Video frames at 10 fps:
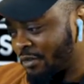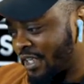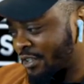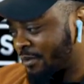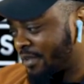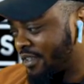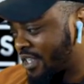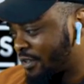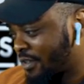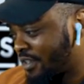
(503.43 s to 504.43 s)
There are some things
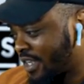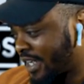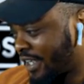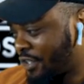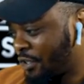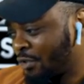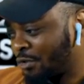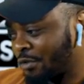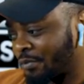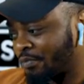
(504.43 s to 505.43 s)
that just that are in
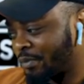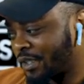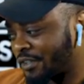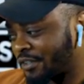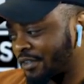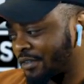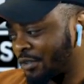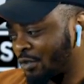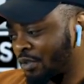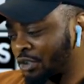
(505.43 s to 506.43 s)
you, but
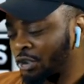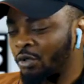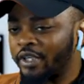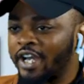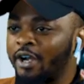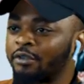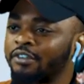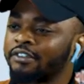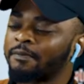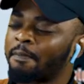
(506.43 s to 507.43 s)
you don't want to show it out
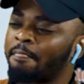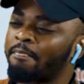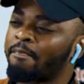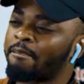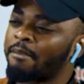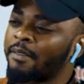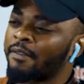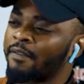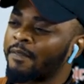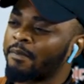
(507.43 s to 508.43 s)

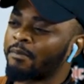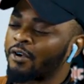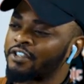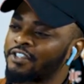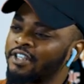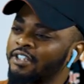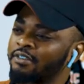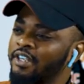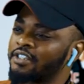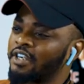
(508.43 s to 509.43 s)
because it's not the
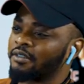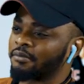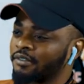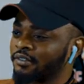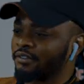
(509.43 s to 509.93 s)
right time.